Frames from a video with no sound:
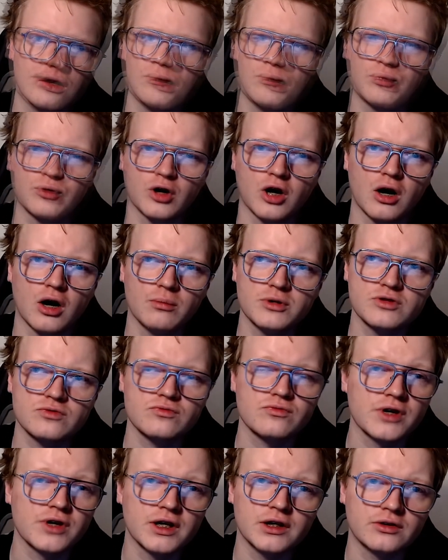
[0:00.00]
Braum is
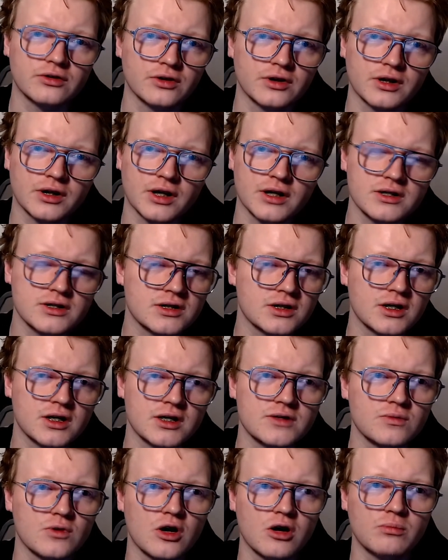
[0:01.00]
really good against it
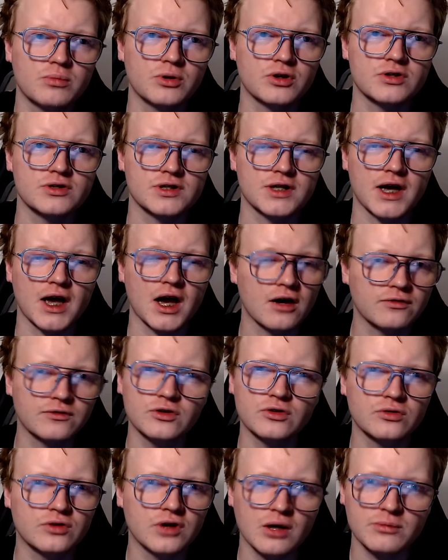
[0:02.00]
as well, because they have to
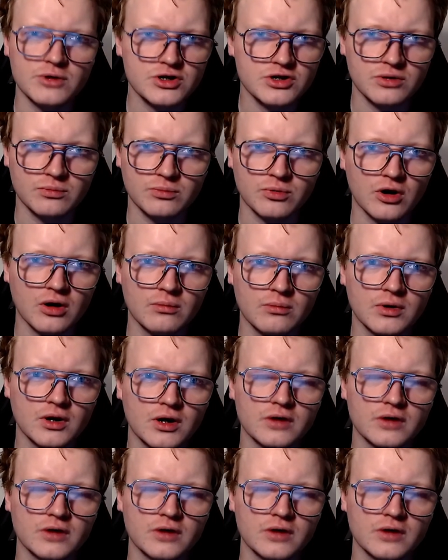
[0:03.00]
do damage to Braum.